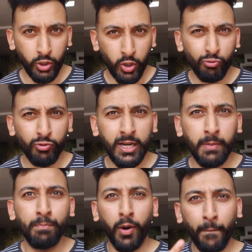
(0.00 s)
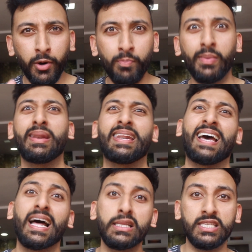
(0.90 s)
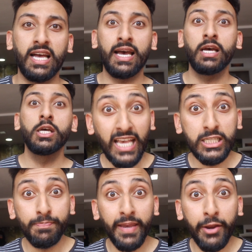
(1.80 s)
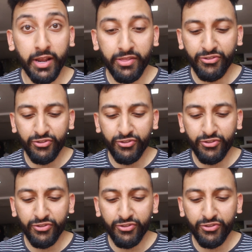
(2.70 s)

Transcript: you know, really bump up and enhance that experience.